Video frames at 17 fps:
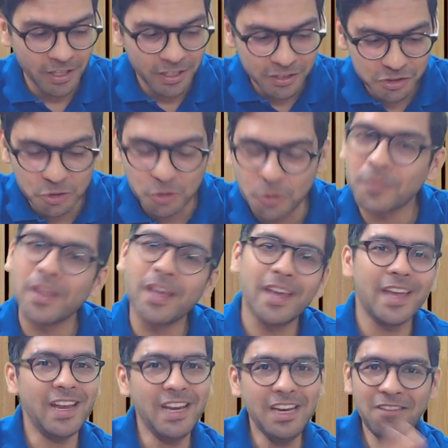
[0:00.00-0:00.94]
So
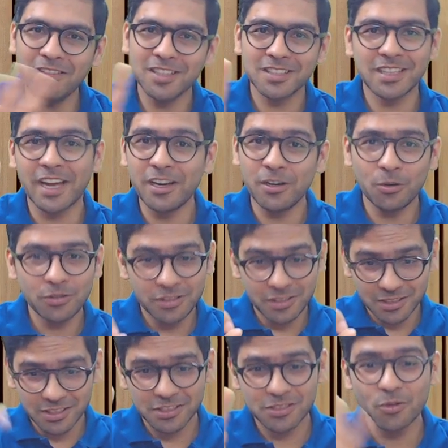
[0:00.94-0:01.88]
anyways, I know
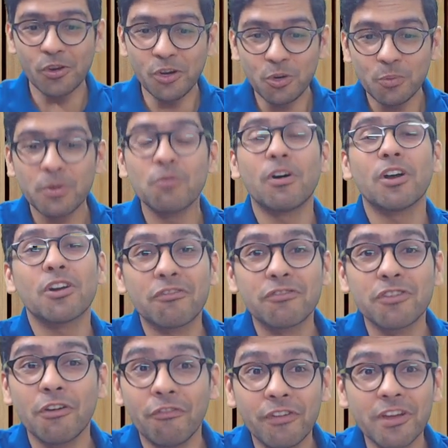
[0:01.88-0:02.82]
this is going to be one of
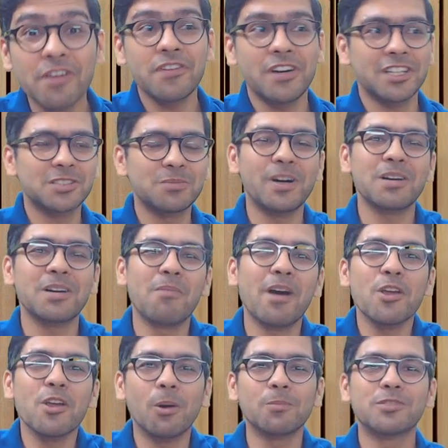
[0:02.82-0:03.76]
your favorites, but my
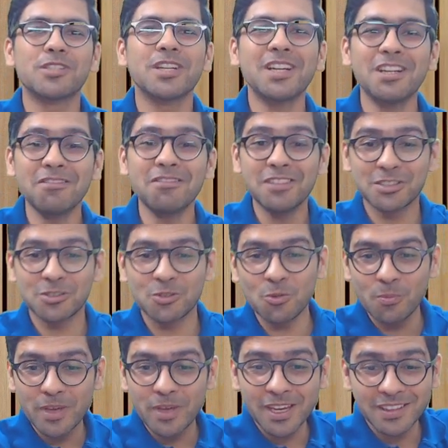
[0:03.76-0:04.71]
objective is to
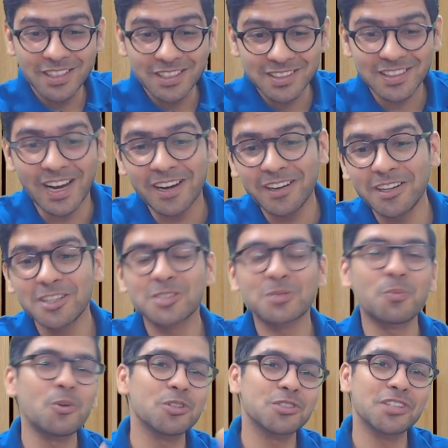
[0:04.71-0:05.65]
make the standards
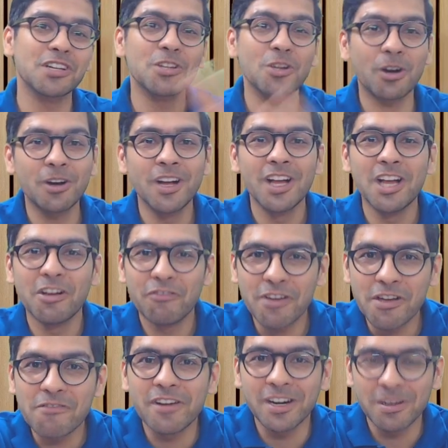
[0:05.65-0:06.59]
portion your
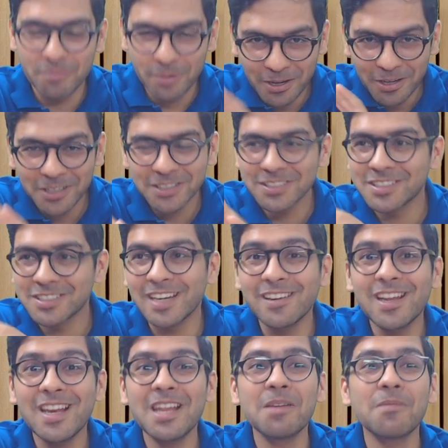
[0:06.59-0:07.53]
favorite, because
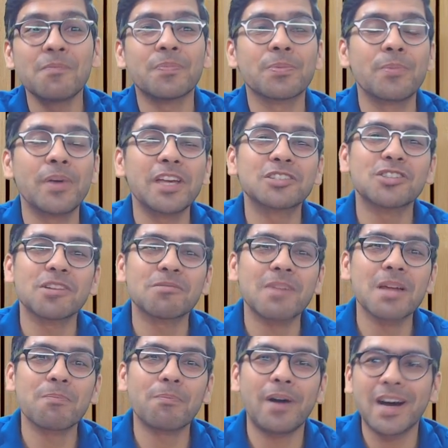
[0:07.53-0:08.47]
generally based on my
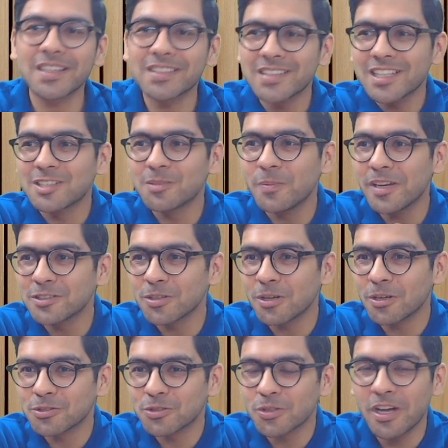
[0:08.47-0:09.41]
past experience
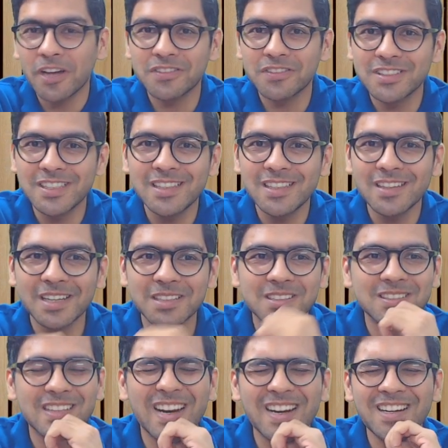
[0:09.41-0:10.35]
also, I have seen that
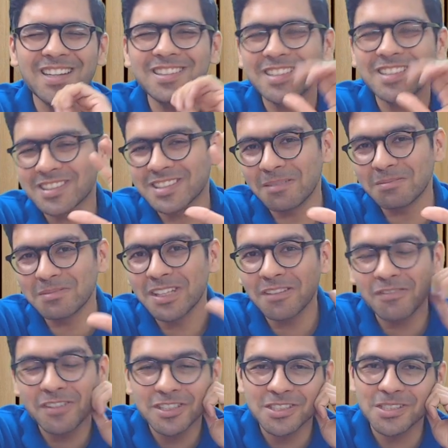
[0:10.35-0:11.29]
standards is something
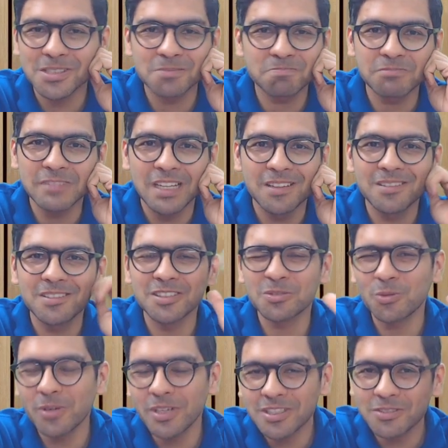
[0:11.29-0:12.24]
which
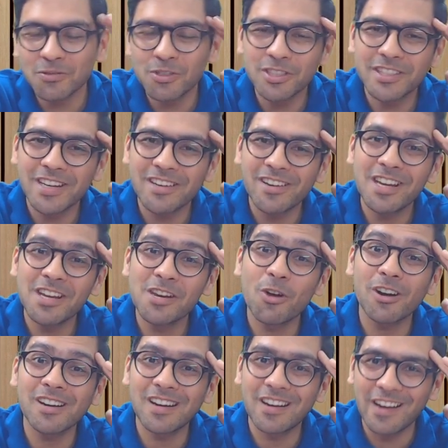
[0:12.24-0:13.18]
students will generally
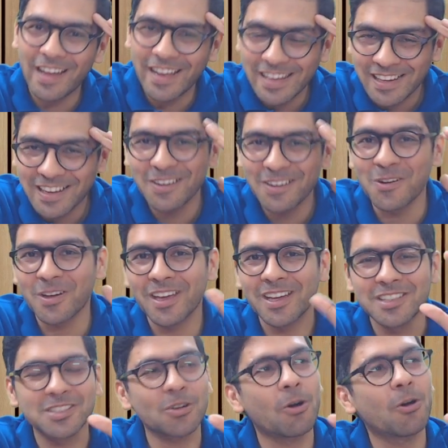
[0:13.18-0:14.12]
not like. Okay,
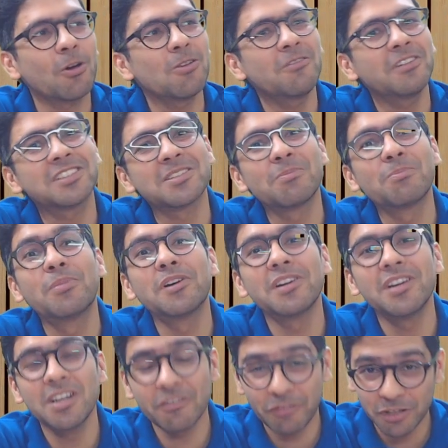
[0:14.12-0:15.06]
it's always a
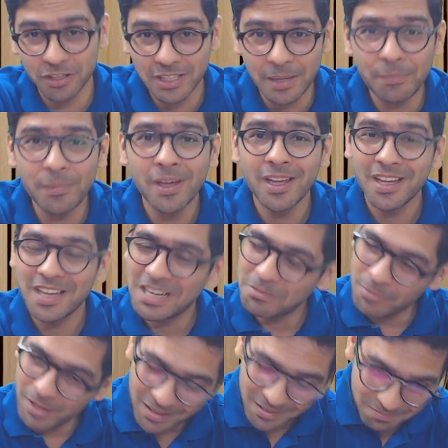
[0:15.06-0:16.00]
burden for them,
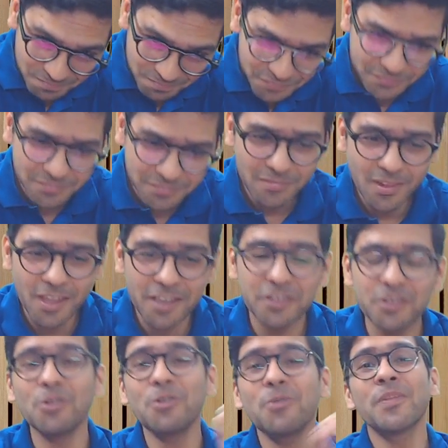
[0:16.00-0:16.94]
but
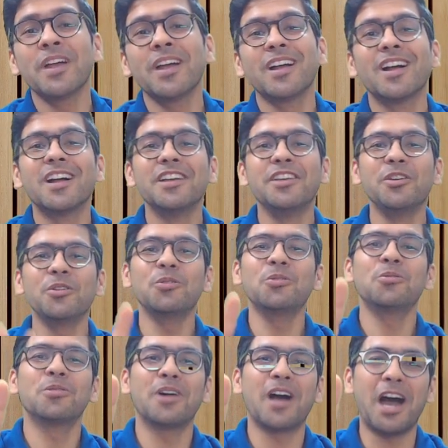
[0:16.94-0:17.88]
you know
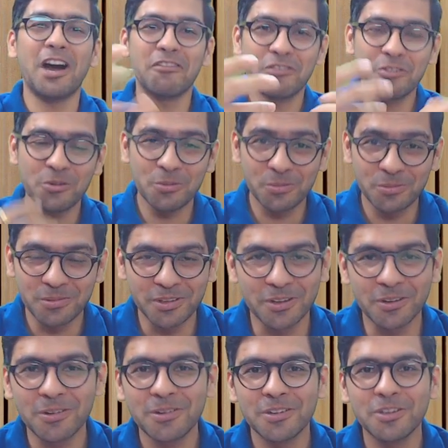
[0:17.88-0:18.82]
you have to,
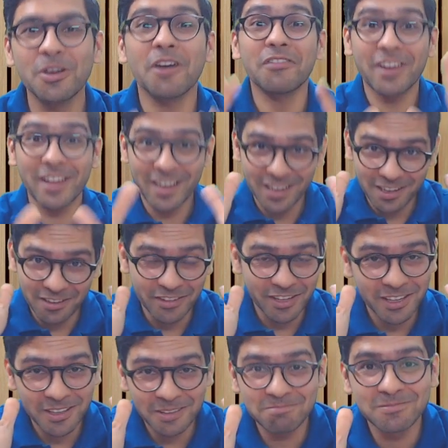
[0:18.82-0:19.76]
you have taken a
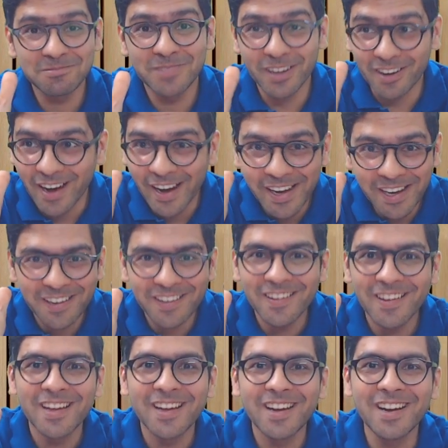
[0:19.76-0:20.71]
very right
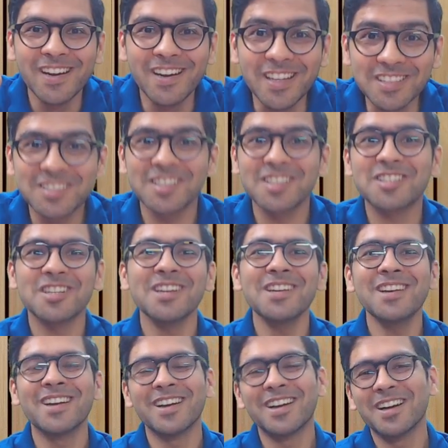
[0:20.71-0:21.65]
decision
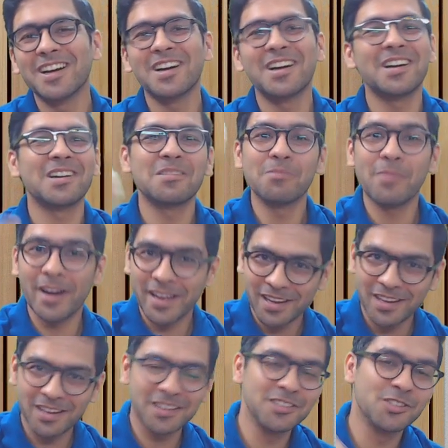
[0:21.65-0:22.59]

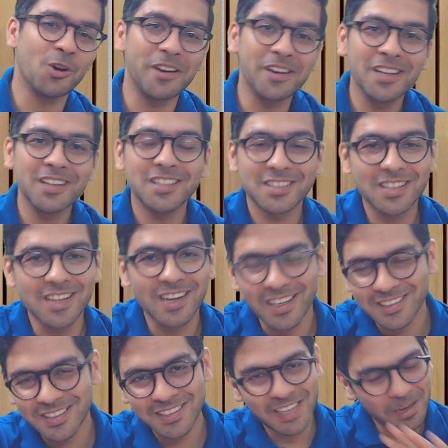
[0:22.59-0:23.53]
by joining these classes.